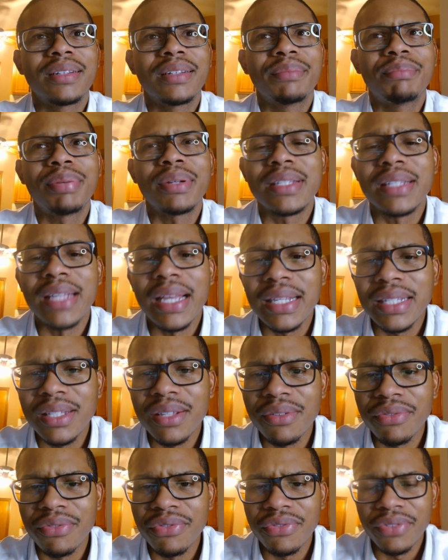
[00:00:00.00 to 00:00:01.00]

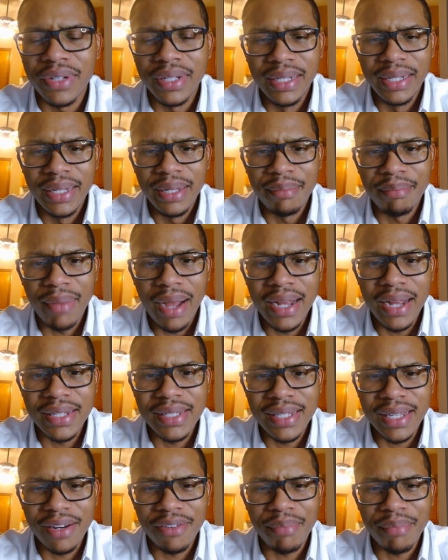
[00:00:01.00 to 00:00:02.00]
possessive
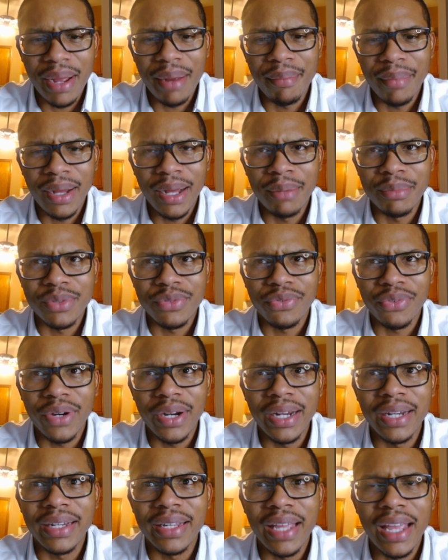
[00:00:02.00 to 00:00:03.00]
mindset of my mom's
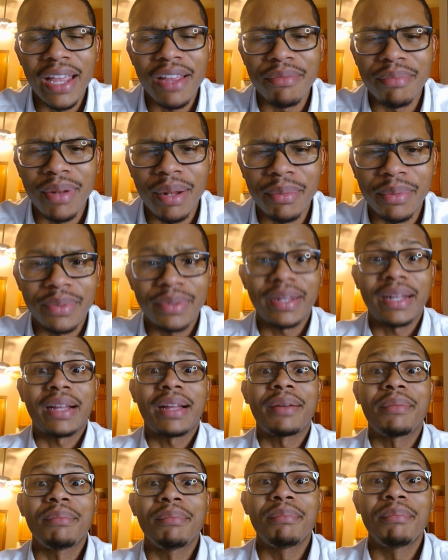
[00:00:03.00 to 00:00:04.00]
friend gave up
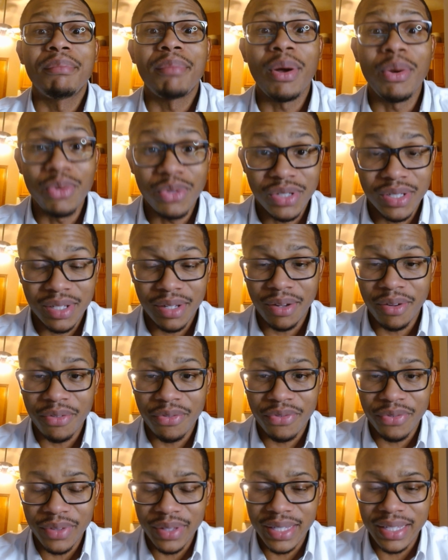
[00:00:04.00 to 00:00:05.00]
like most
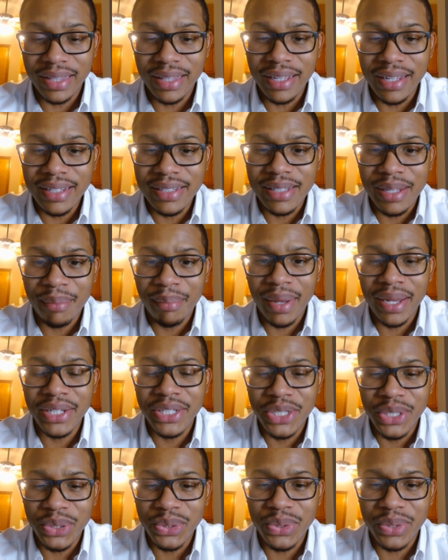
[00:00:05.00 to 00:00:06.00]
of the things that my
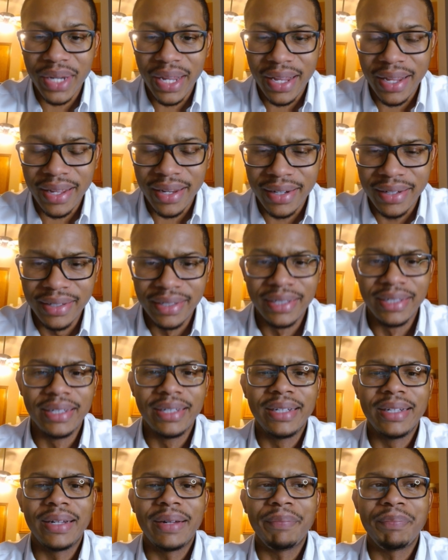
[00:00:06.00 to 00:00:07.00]
children had,
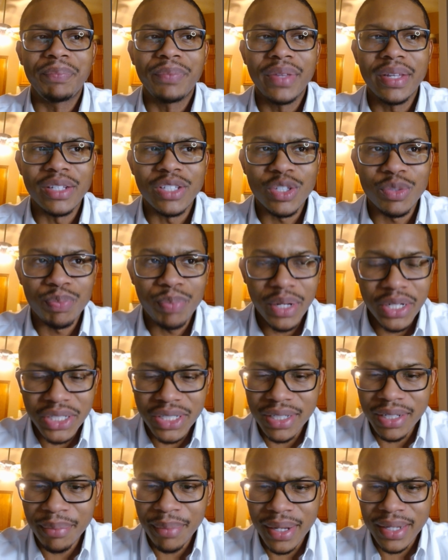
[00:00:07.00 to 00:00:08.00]

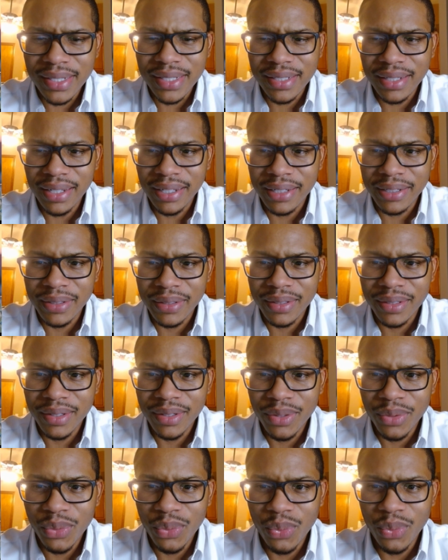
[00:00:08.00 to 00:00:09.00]
especially my son,
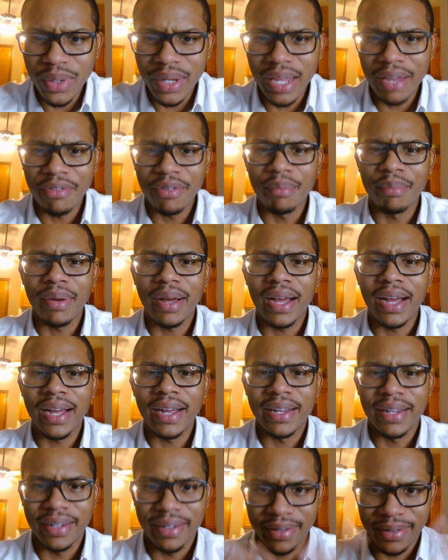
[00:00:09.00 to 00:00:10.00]
were given
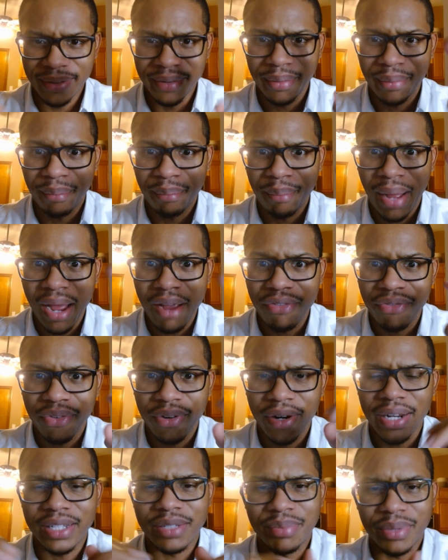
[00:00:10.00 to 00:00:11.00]
by my
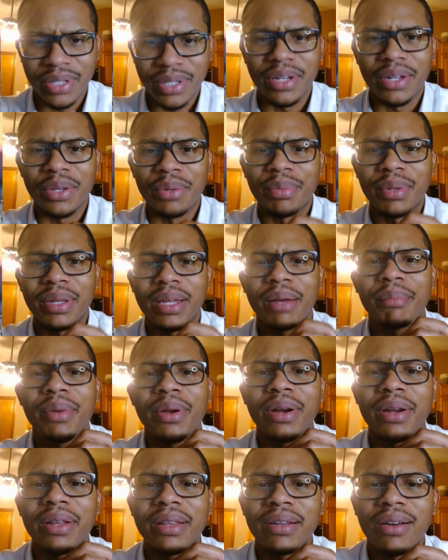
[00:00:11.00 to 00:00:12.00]
friends. But you become
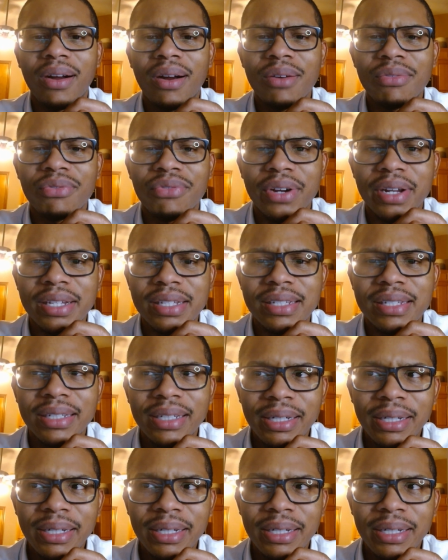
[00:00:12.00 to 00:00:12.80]
married, they're our friends.